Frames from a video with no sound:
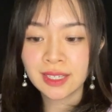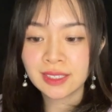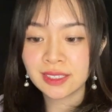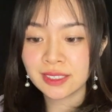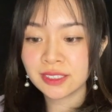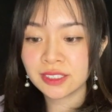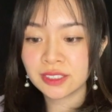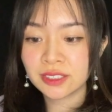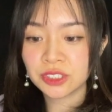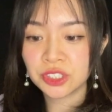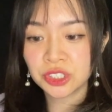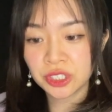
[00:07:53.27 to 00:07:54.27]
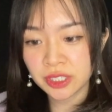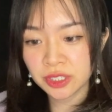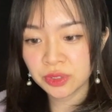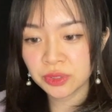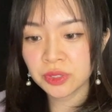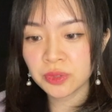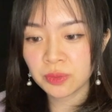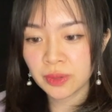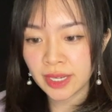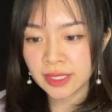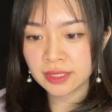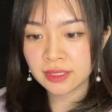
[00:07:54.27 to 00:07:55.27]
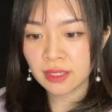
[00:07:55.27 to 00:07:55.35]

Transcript: This Journey to the West